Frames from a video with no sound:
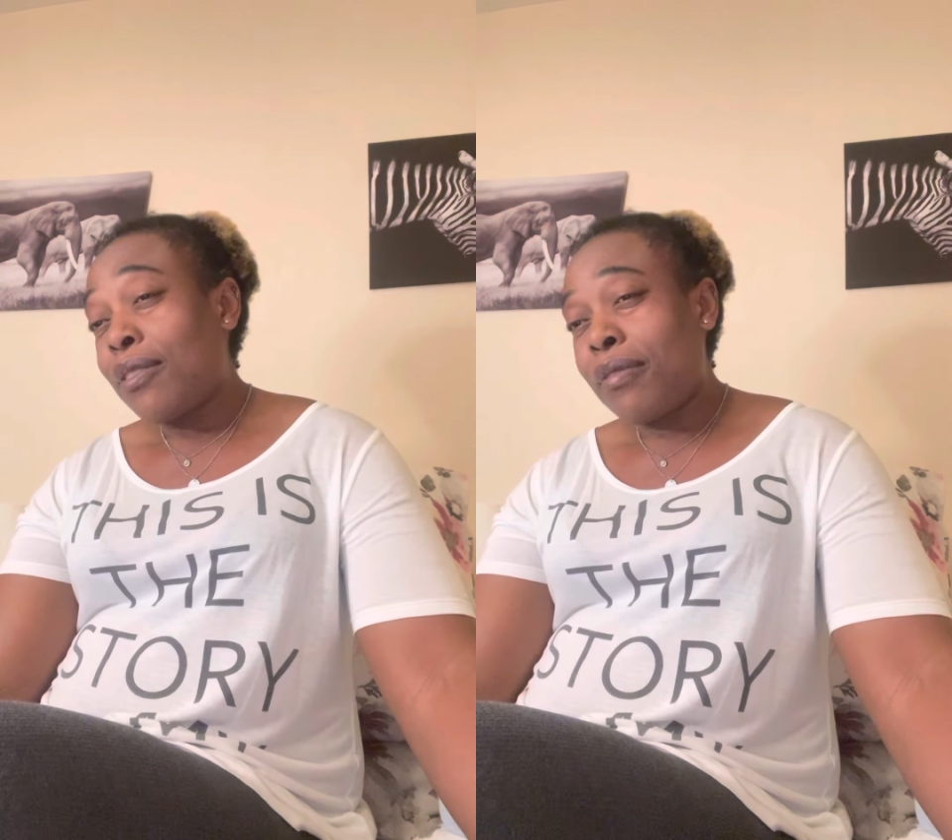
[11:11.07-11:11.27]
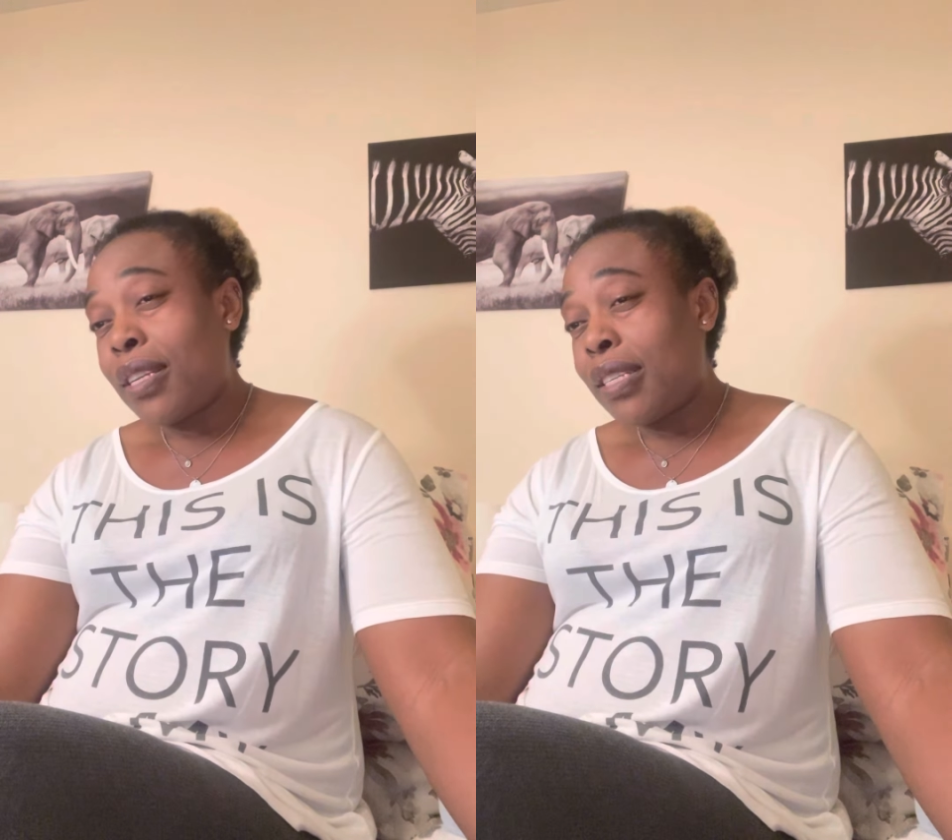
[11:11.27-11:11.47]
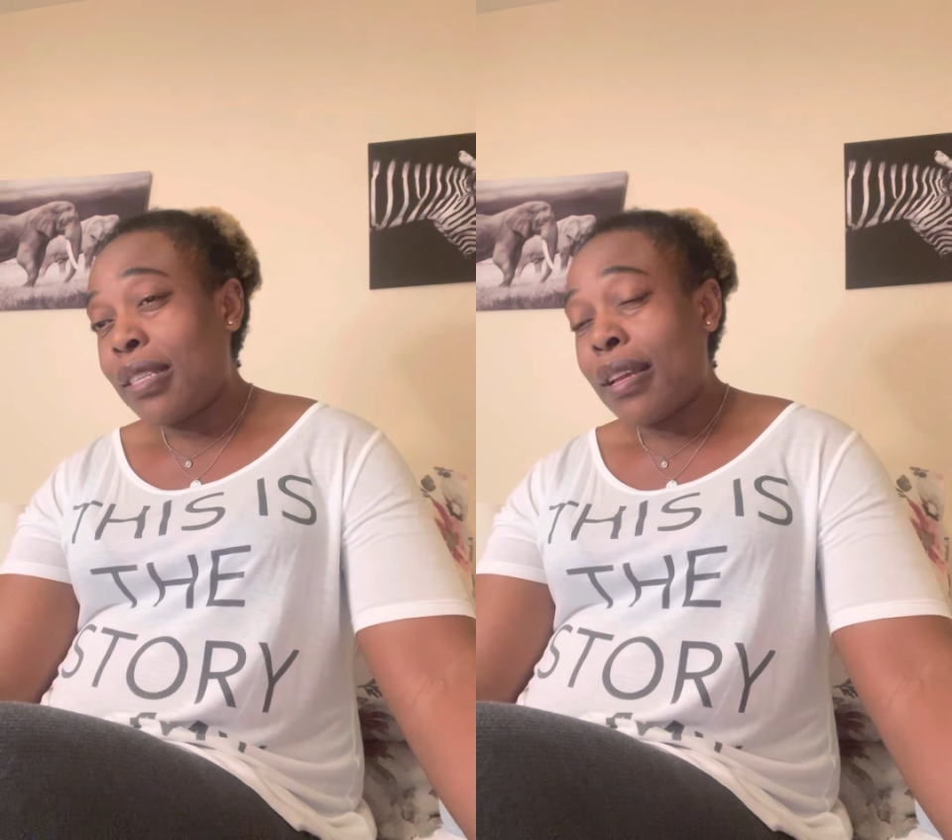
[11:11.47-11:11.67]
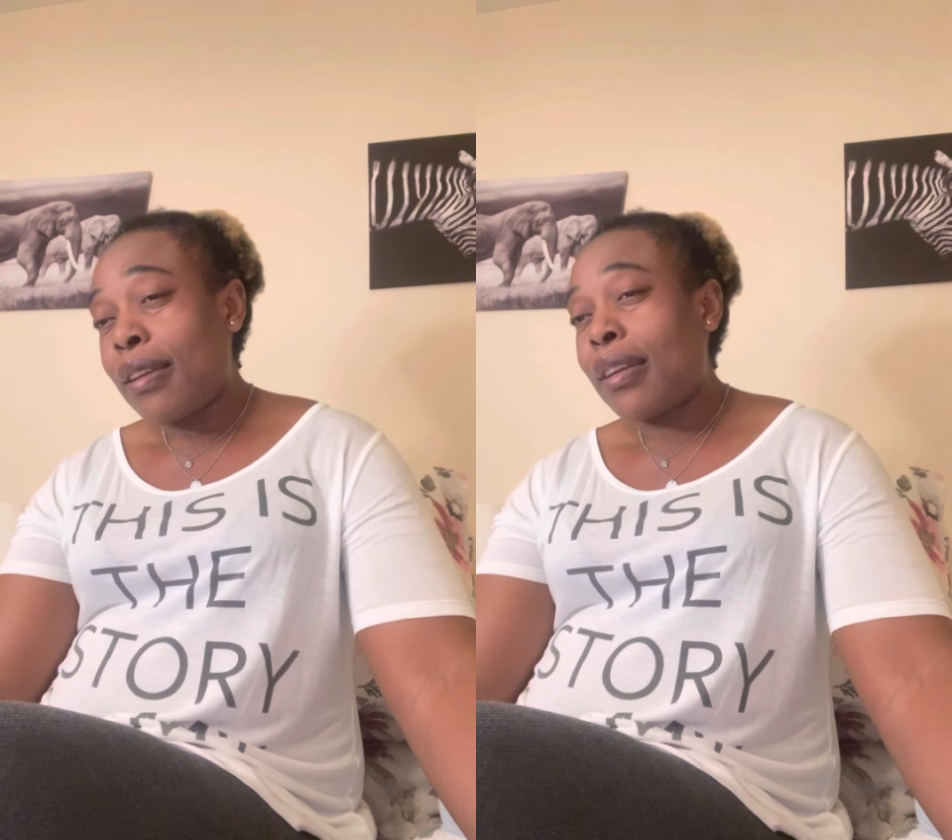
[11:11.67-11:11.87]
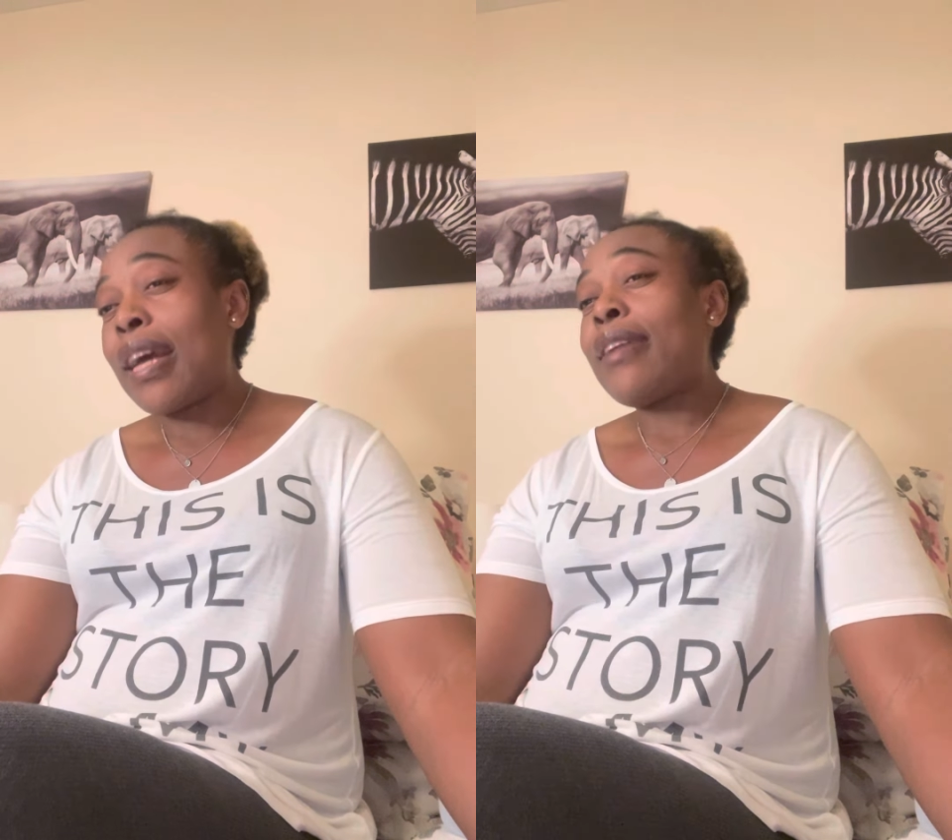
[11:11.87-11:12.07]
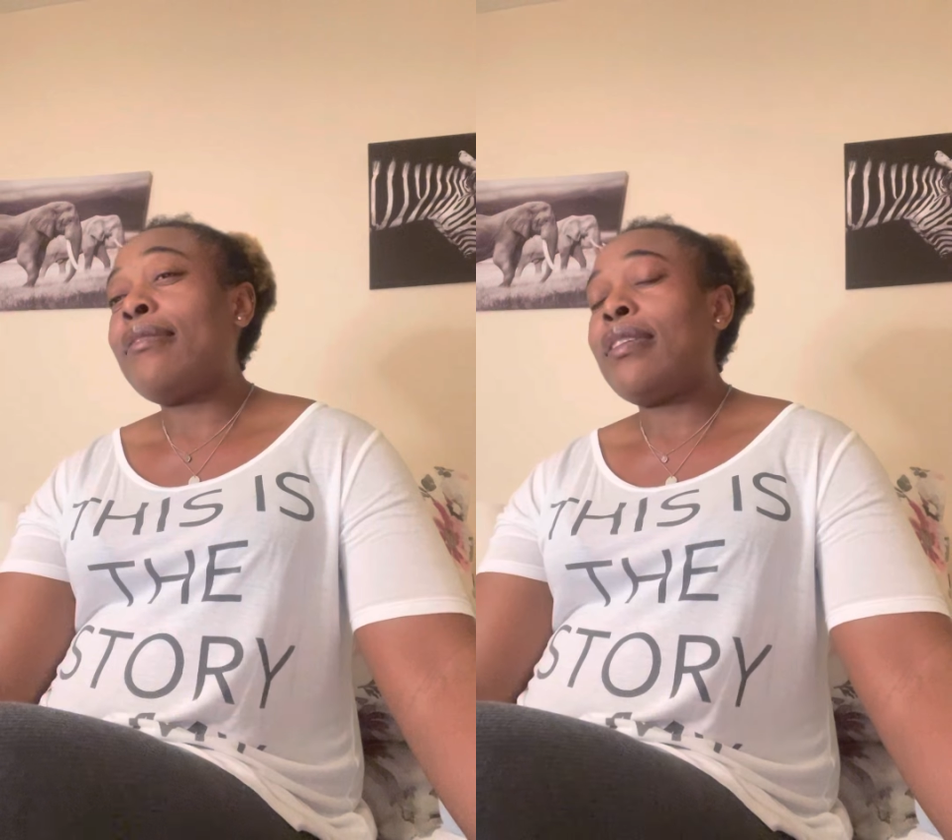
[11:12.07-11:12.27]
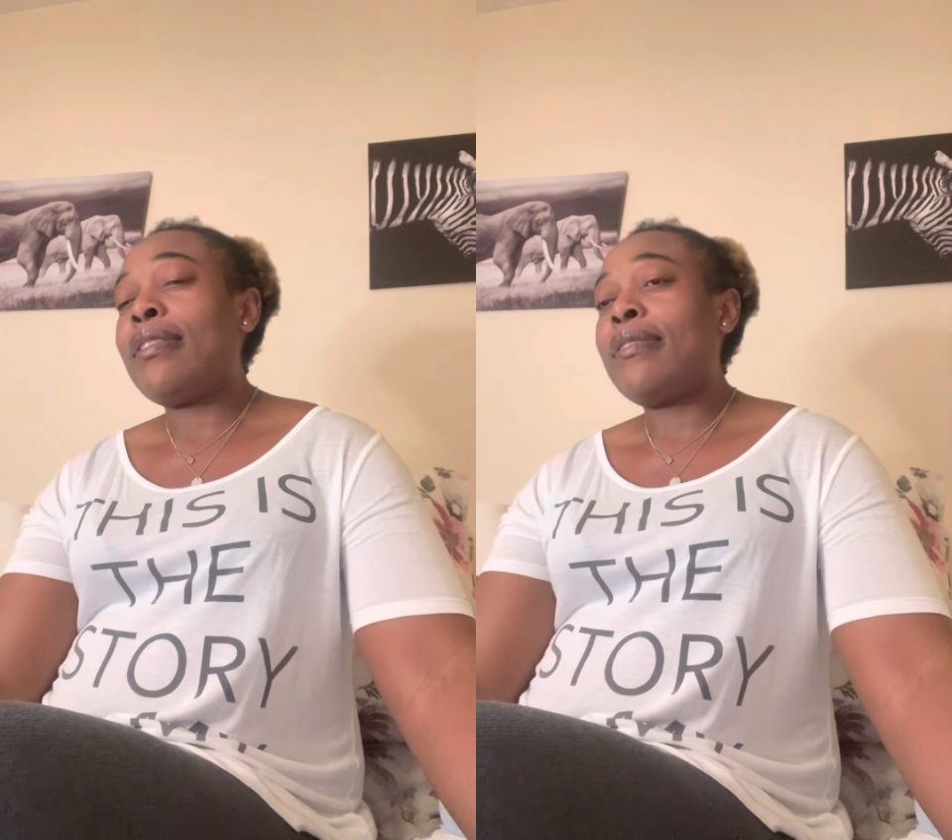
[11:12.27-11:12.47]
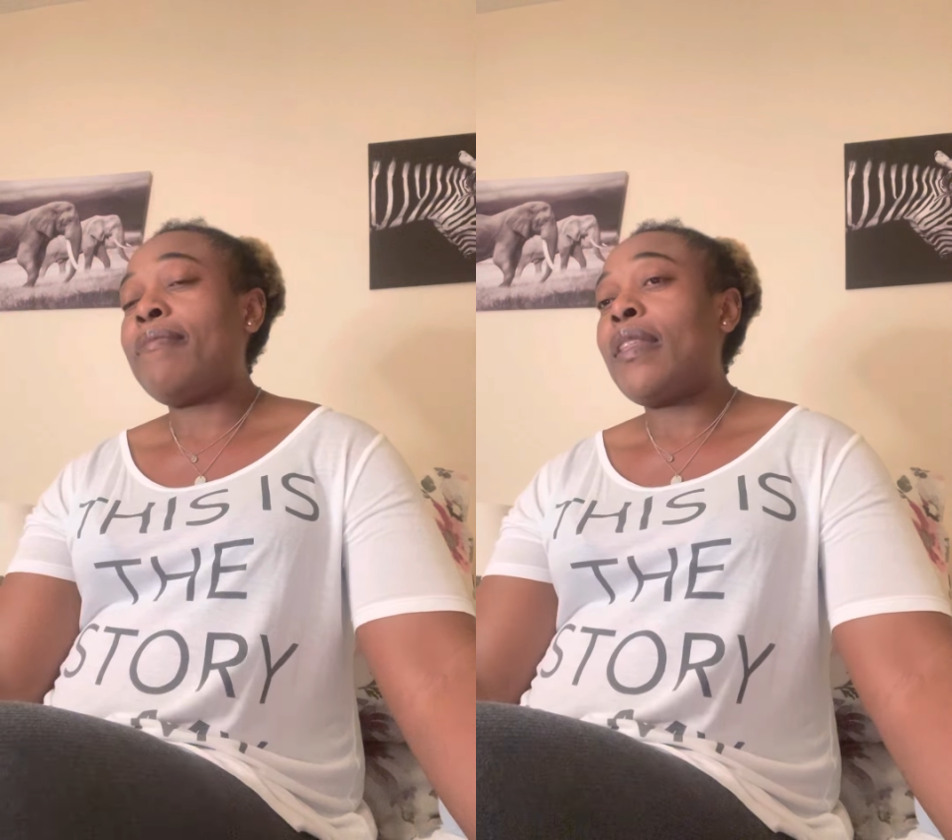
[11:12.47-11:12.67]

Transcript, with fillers: to these uh, countries,